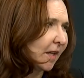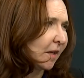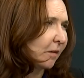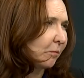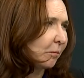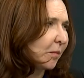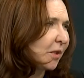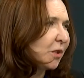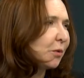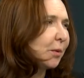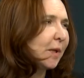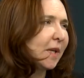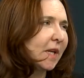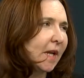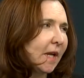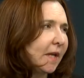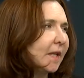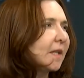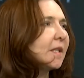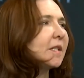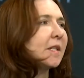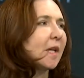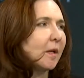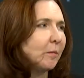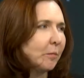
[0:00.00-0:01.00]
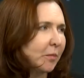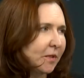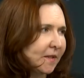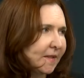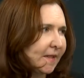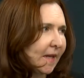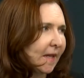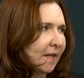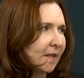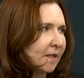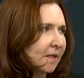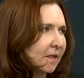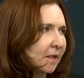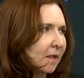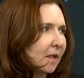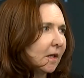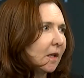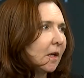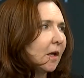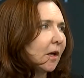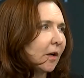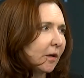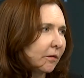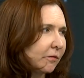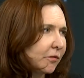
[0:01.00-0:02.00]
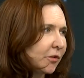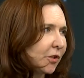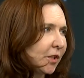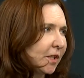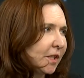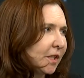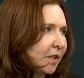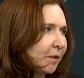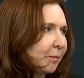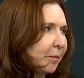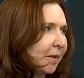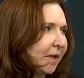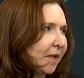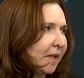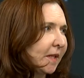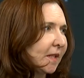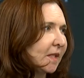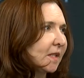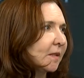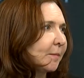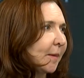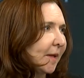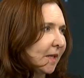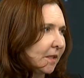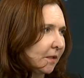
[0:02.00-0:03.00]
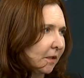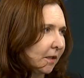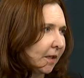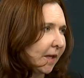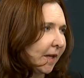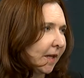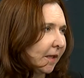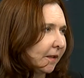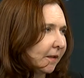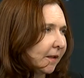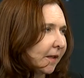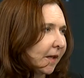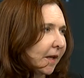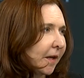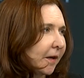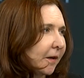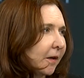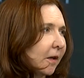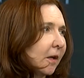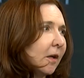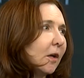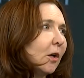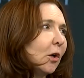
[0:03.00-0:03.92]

between 9 and 10% of GDP is spent on healthcare,